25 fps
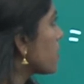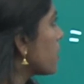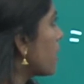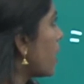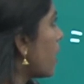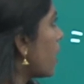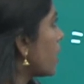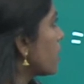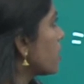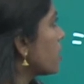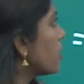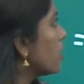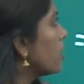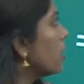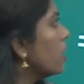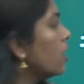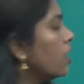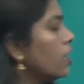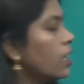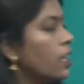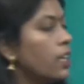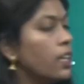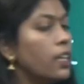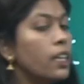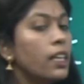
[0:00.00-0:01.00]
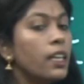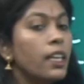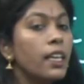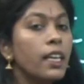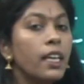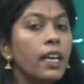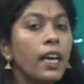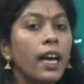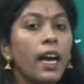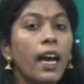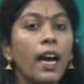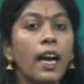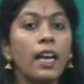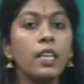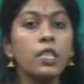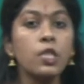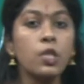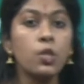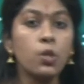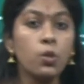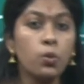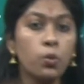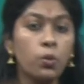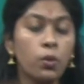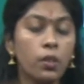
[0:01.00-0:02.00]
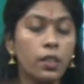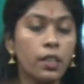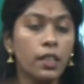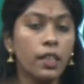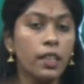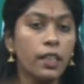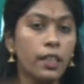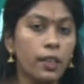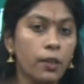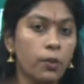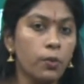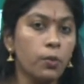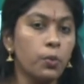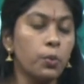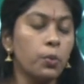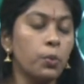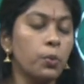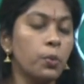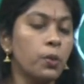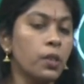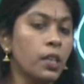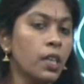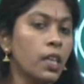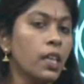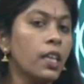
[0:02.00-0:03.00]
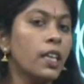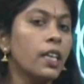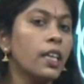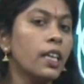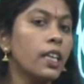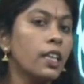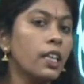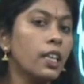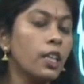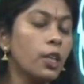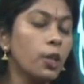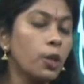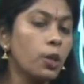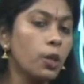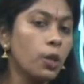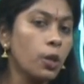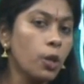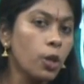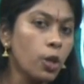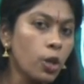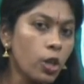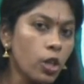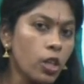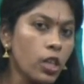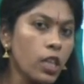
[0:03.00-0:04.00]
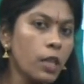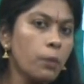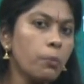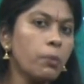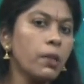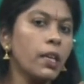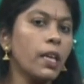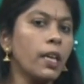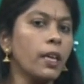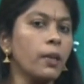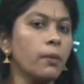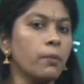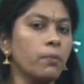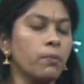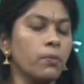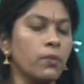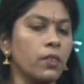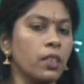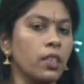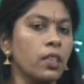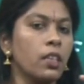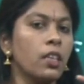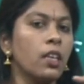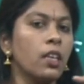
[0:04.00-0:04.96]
that he has to live in equilibrium